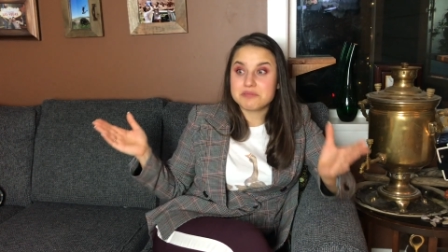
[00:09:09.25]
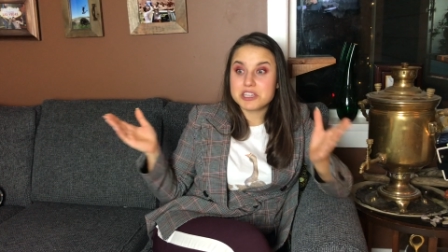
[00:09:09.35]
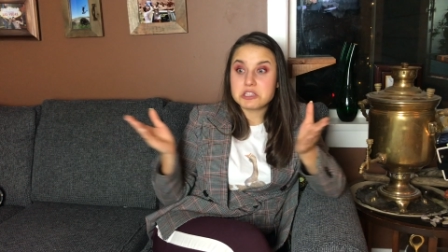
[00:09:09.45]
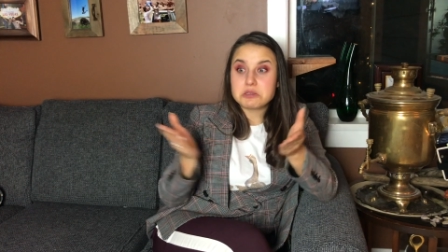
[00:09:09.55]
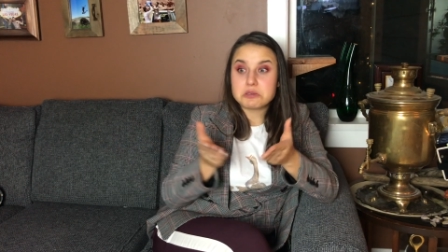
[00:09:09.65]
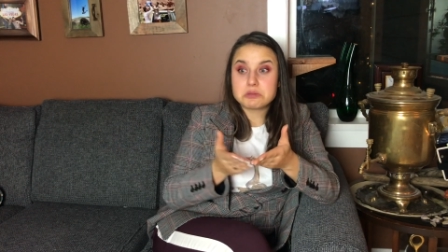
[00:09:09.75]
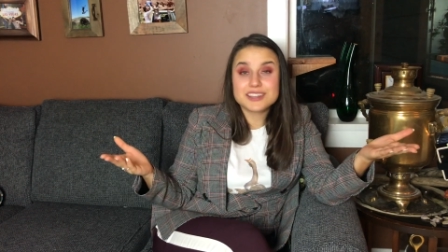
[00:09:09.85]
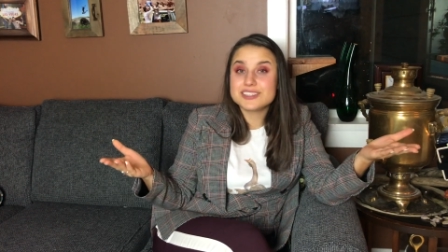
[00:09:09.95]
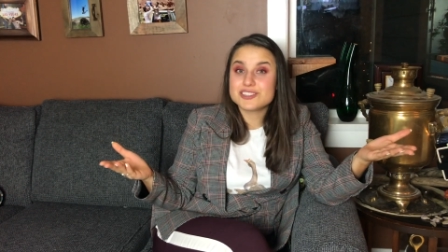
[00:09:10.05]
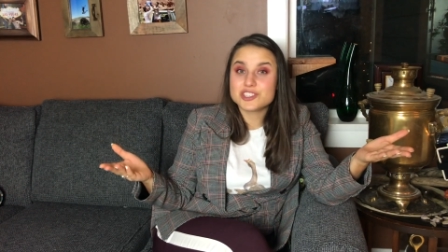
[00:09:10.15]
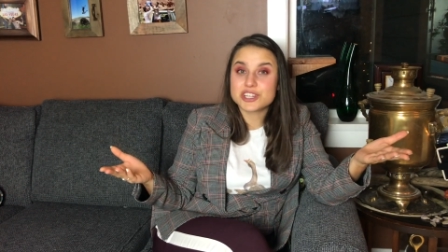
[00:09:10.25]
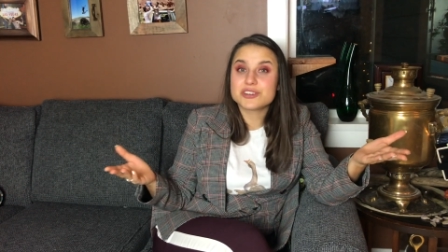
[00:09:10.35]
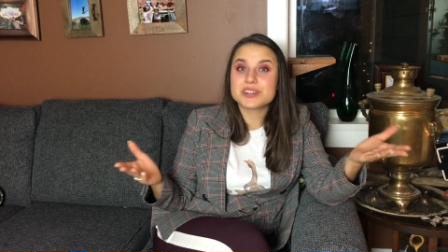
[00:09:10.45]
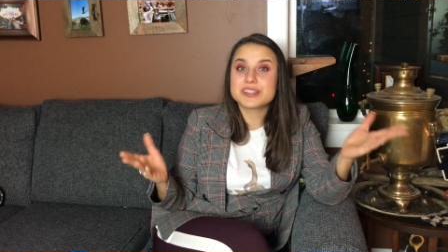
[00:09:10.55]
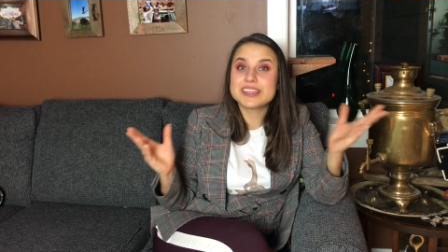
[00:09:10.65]
It is
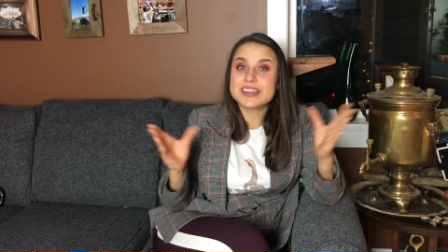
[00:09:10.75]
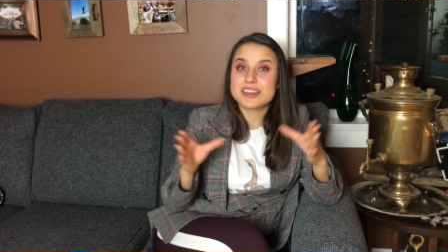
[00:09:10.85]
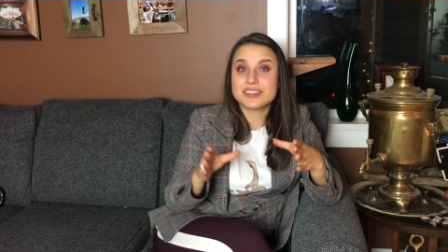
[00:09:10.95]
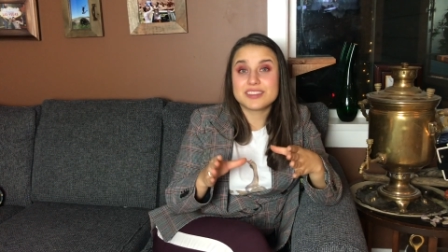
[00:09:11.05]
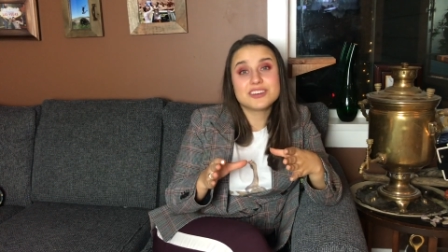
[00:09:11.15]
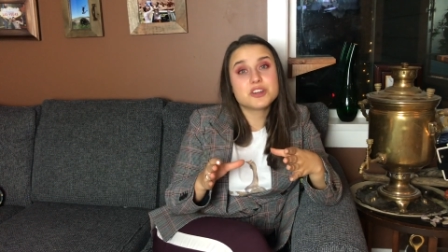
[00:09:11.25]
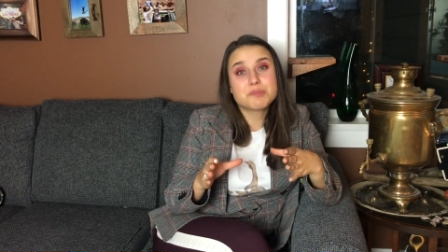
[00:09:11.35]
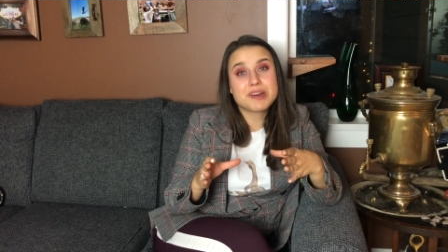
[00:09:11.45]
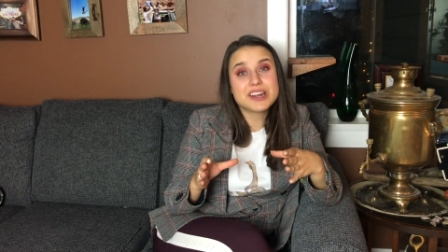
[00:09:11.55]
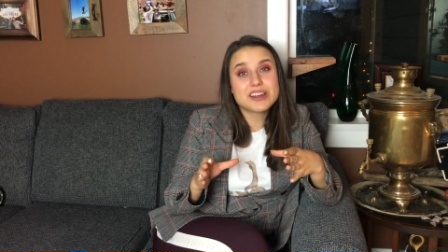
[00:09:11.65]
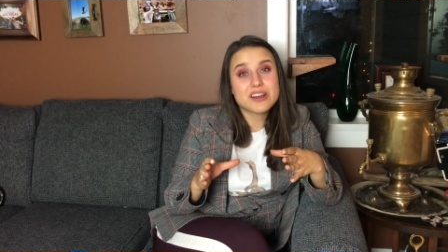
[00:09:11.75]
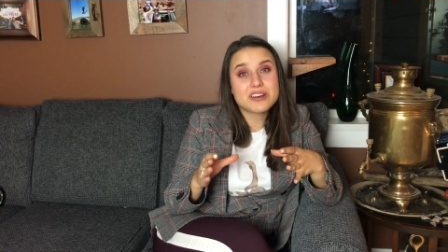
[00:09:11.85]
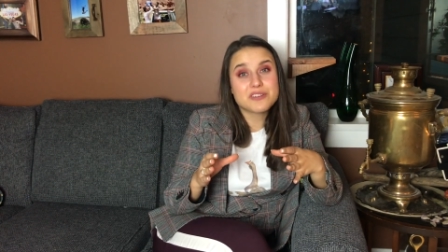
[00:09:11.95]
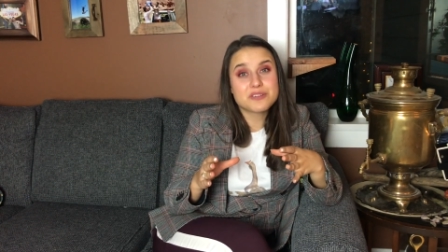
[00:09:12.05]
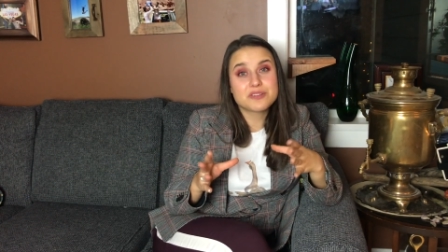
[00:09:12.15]
generally a thinner part
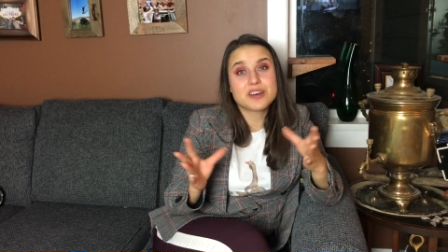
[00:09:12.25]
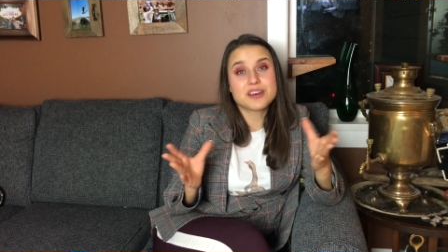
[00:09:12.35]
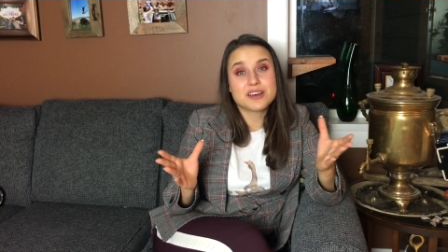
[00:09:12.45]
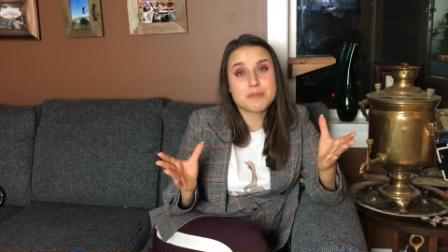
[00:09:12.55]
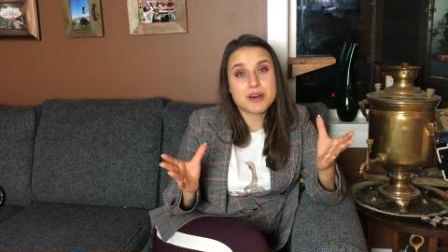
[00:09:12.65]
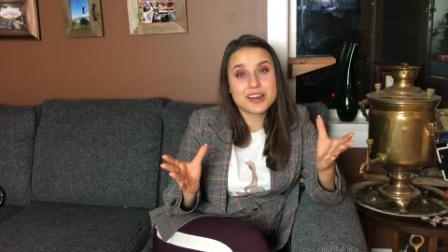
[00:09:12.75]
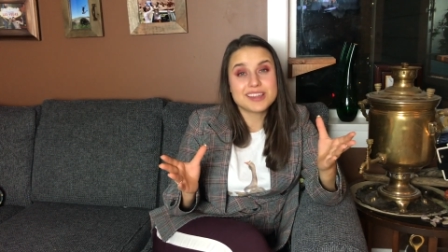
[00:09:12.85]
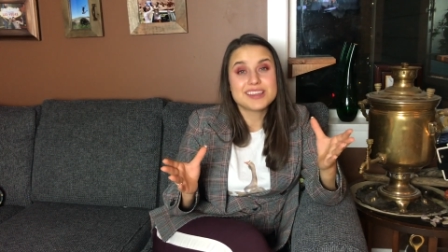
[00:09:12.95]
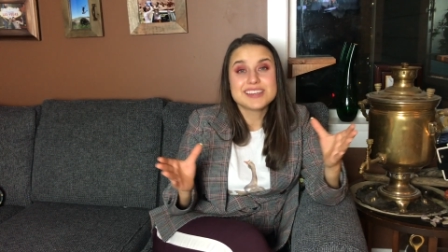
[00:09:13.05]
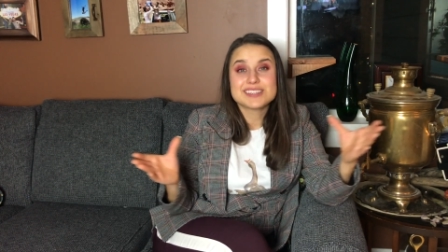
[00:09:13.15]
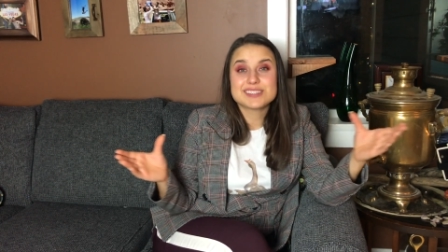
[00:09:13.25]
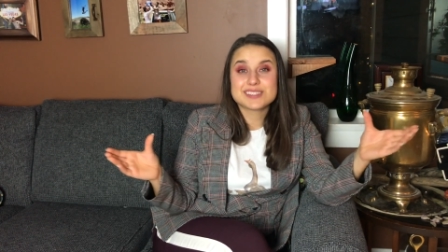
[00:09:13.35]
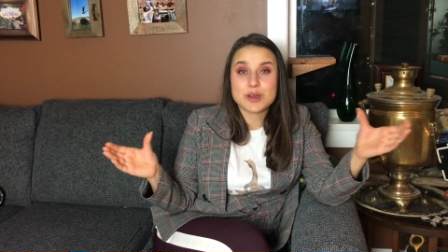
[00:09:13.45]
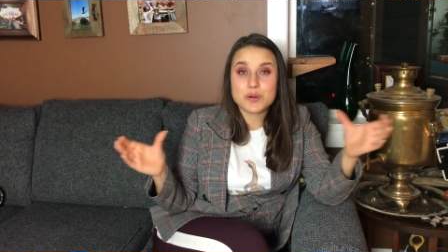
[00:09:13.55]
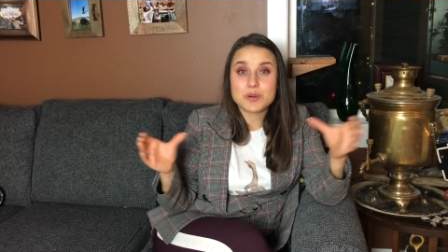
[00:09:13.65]
of a body,
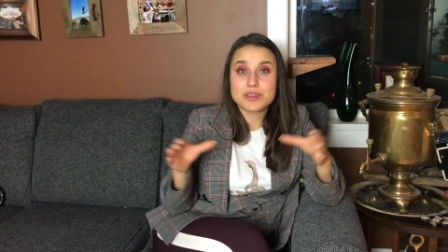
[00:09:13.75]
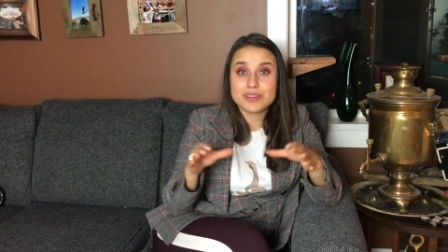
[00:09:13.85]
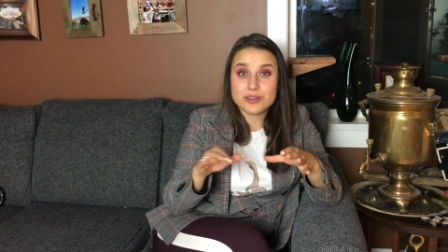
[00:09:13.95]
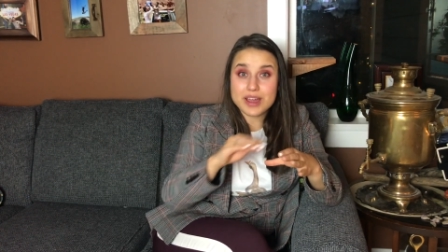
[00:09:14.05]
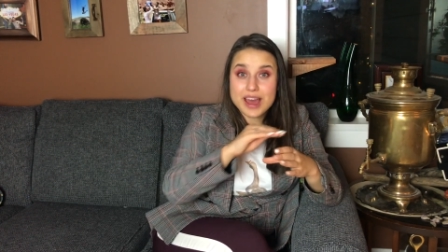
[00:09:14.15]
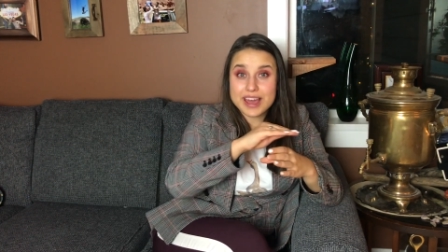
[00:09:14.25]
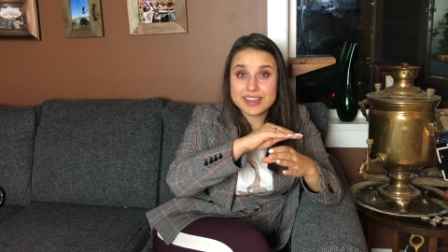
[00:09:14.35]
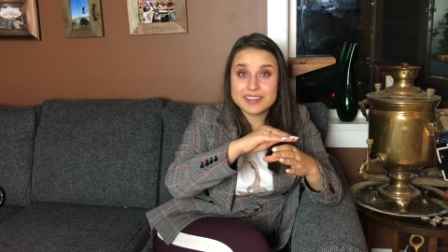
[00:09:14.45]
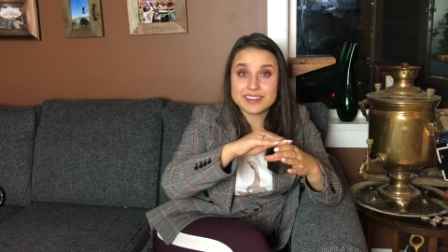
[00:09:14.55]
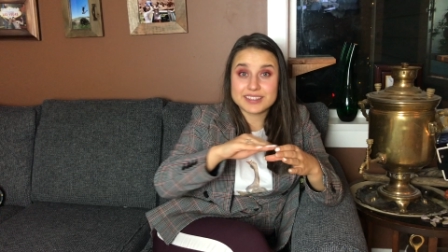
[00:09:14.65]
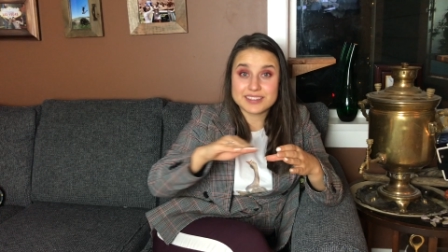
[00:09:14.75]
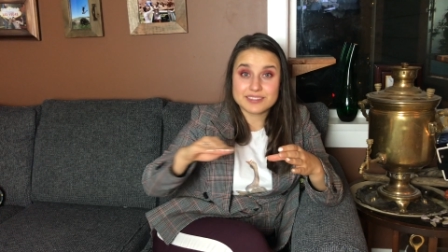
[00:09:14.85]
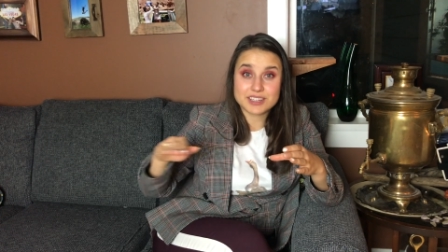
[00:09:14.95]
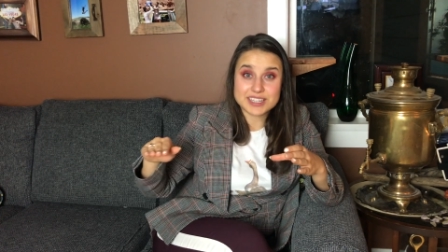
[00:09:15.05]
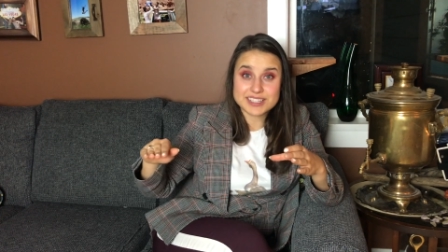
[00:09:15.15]
so your eye
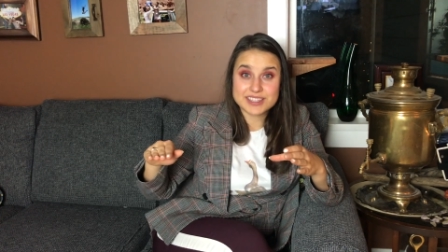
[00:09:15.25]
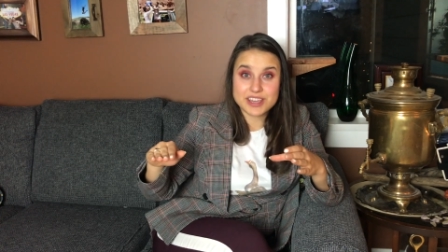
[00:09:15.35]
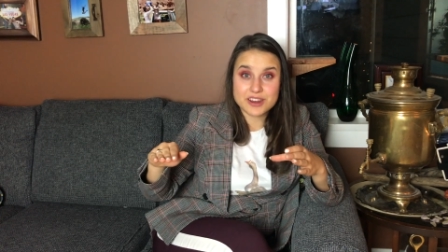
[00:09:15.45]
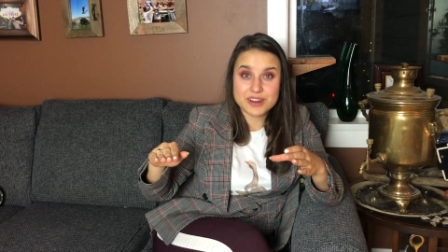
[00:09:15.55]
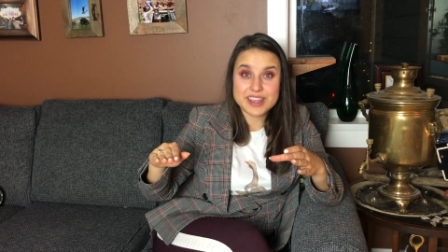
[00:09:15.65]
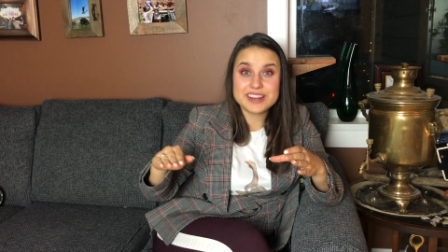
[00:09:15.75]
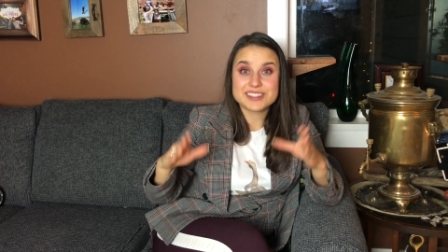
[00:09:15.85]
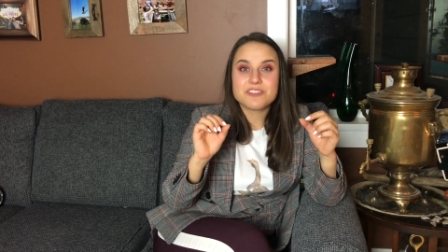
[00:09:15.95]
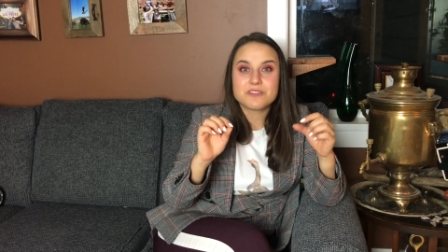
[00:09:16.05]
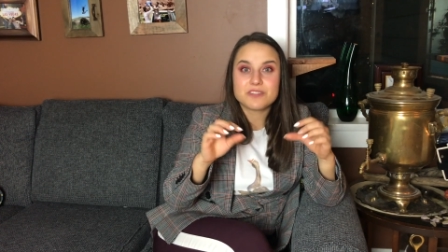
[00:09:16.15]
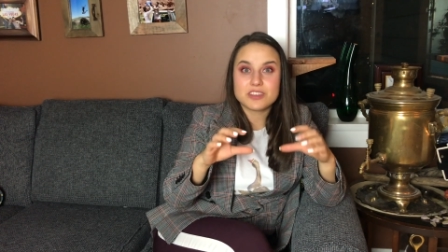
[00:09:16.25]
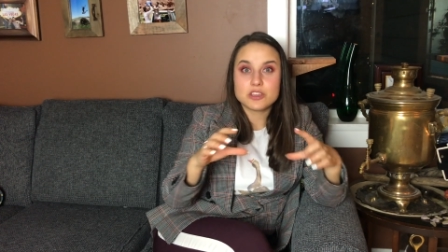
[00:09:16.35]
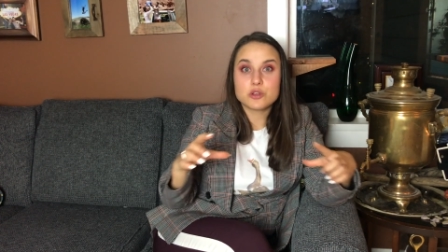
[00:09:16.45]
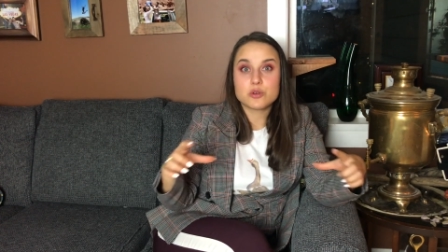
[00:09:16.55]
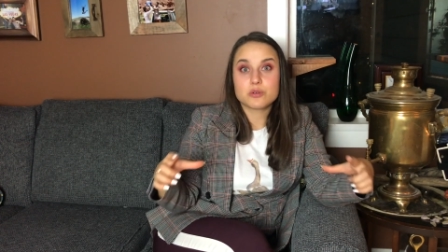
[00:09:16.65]
cuts there, right? If
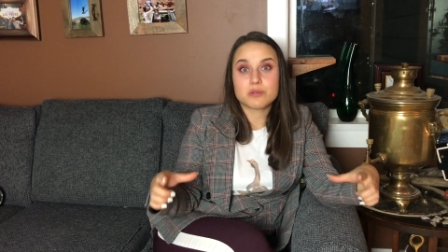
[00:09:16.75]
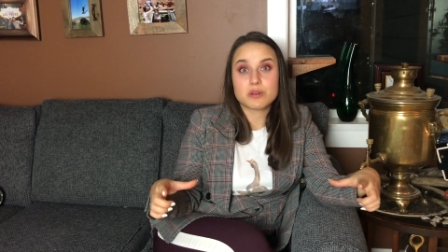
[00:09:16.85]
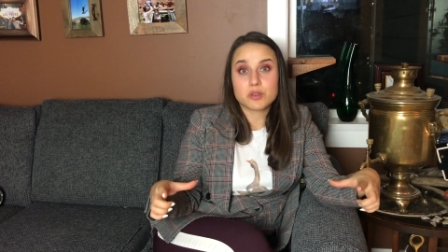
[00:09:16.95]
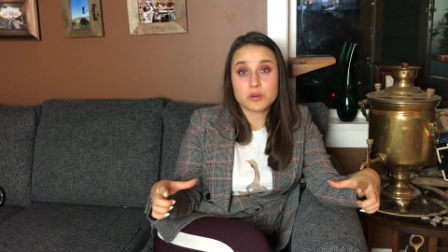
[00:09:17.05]
your